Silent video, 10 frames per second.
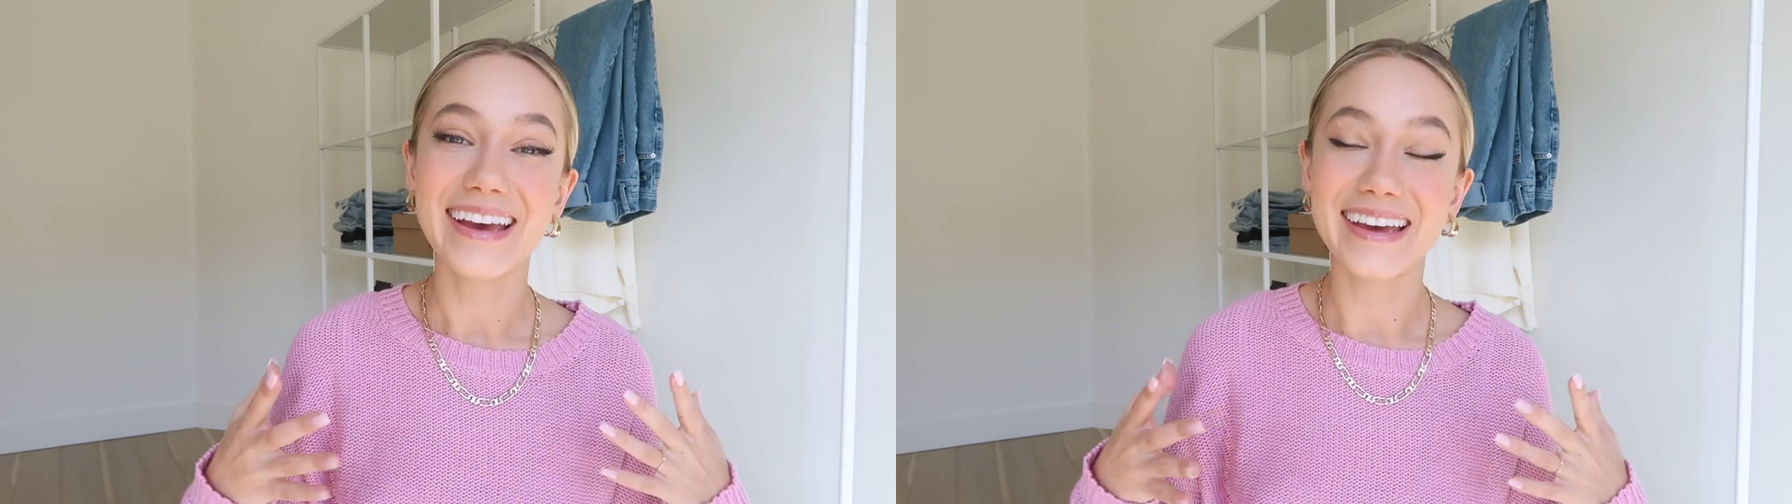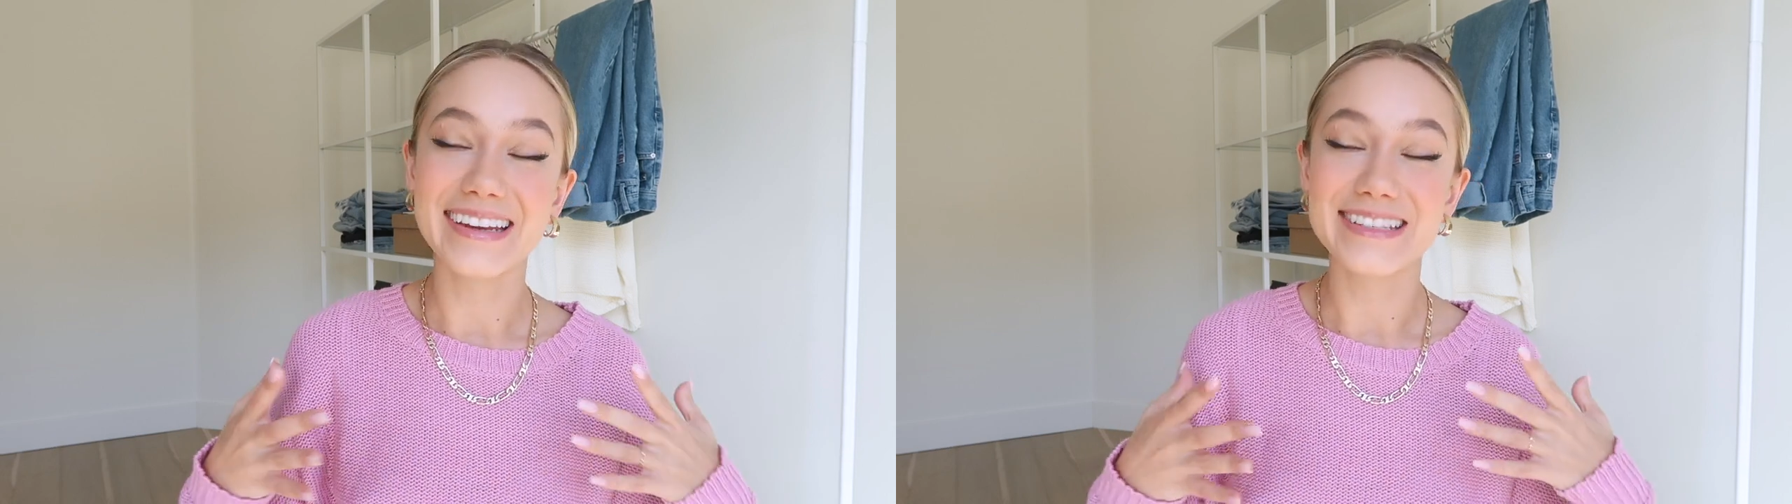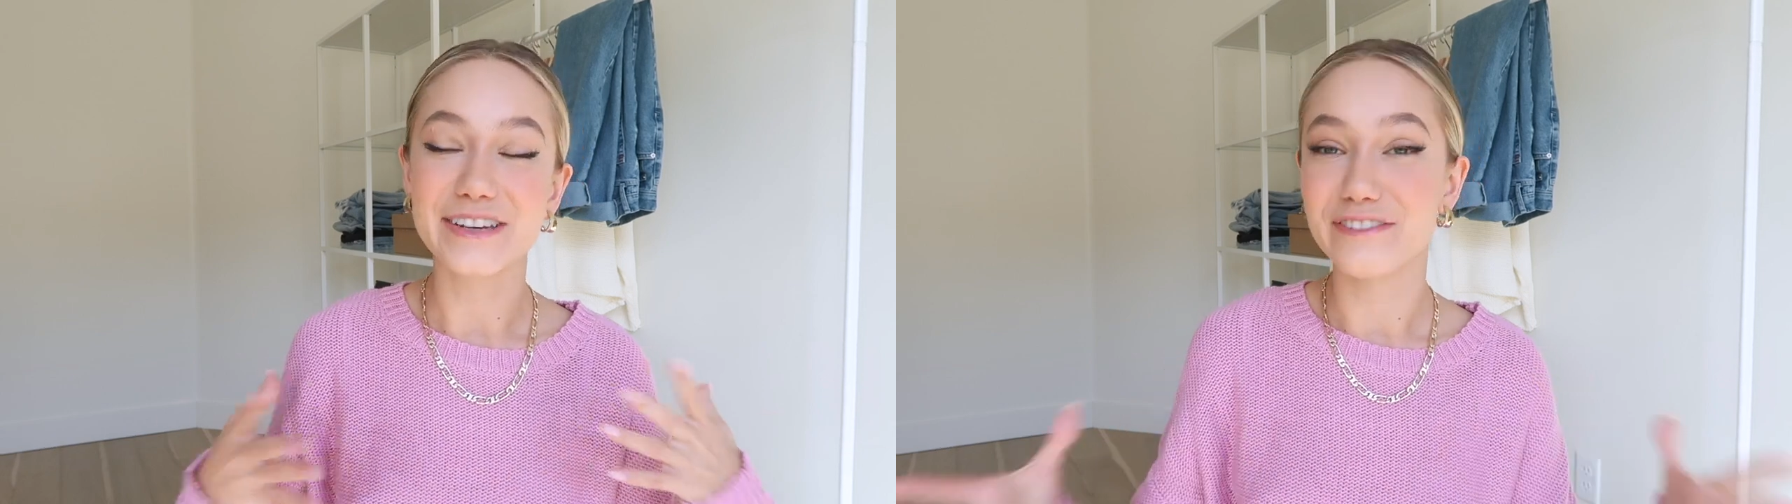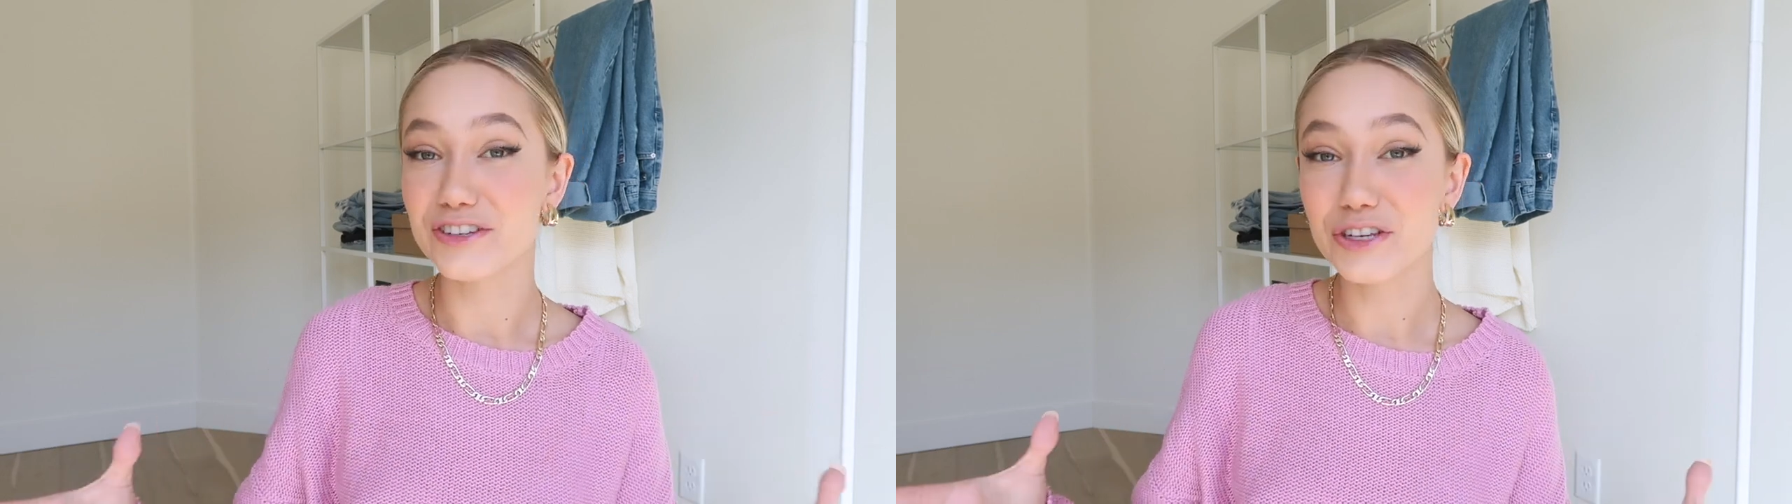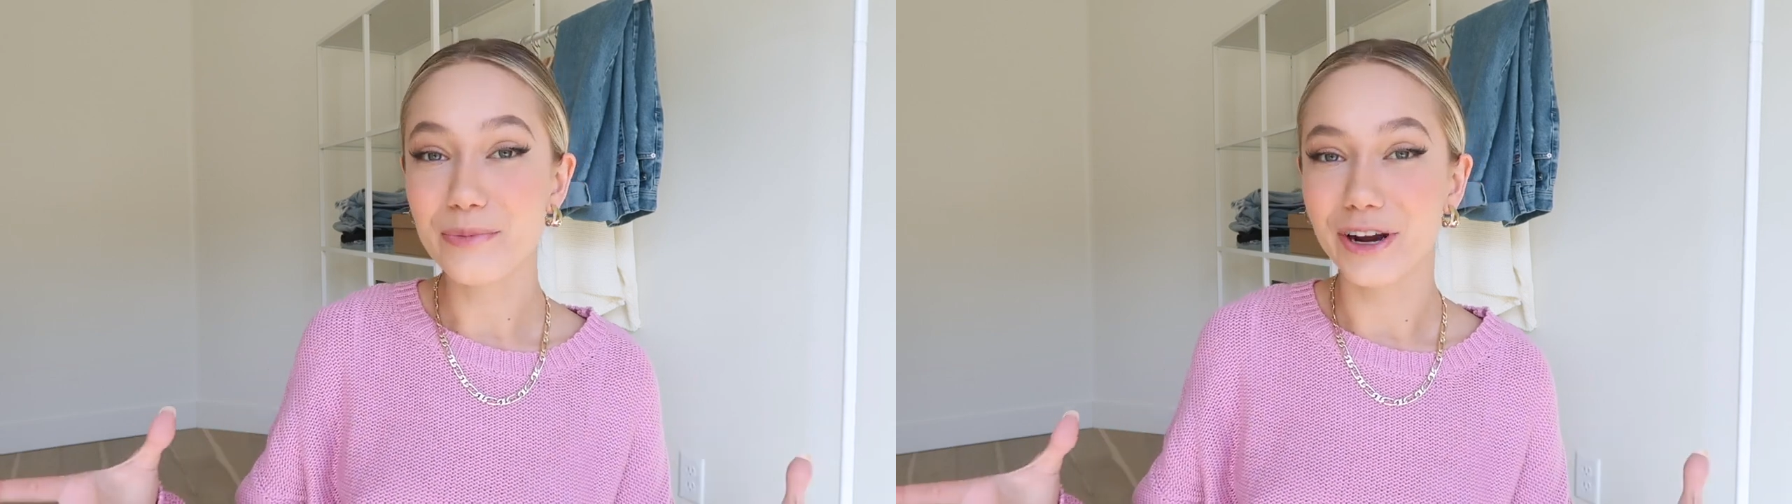It is
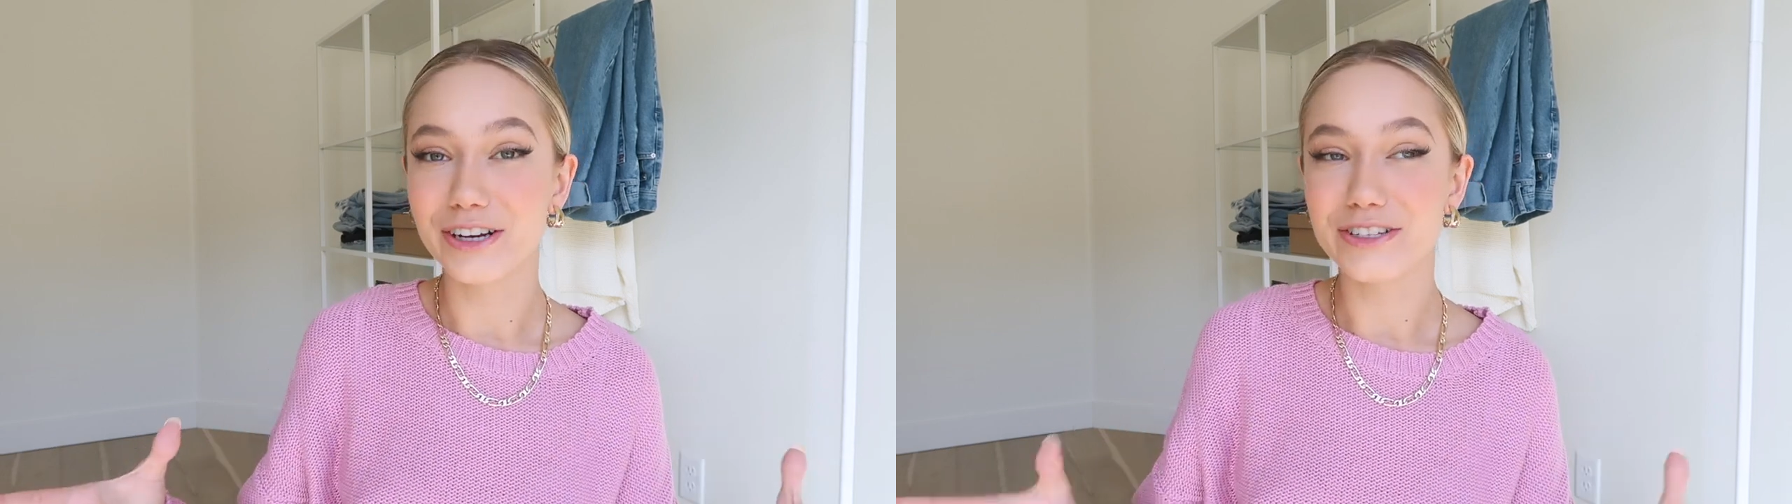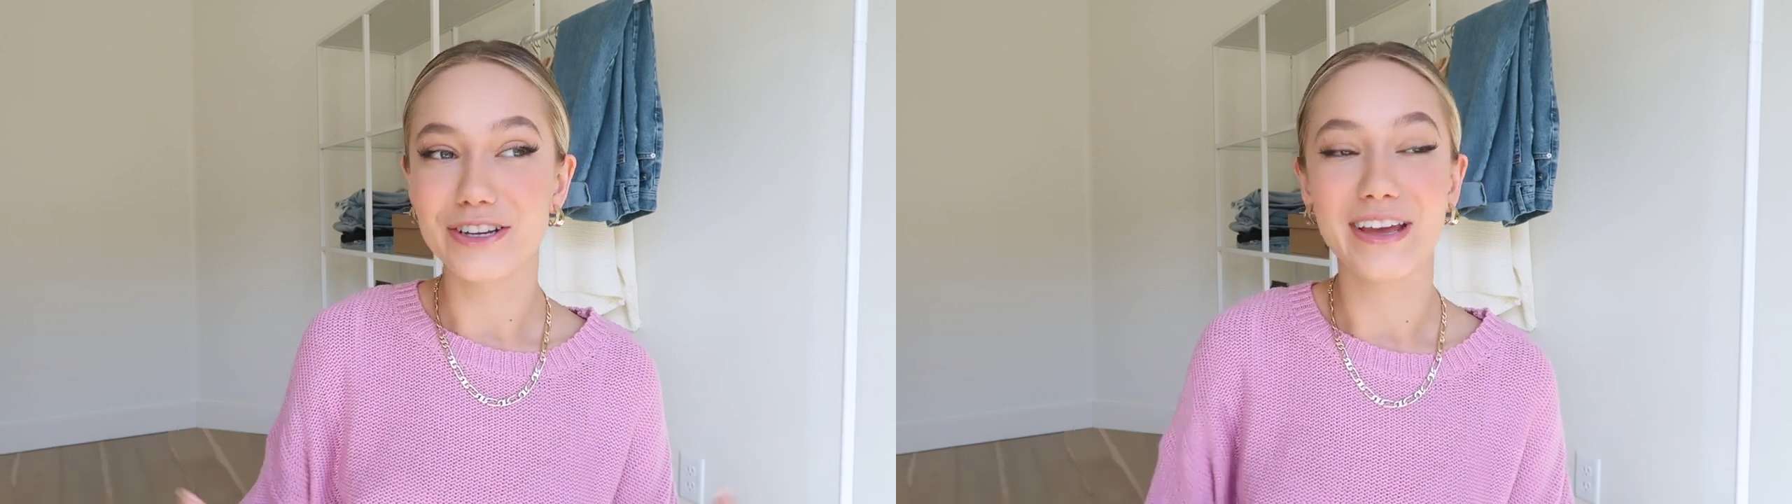officially March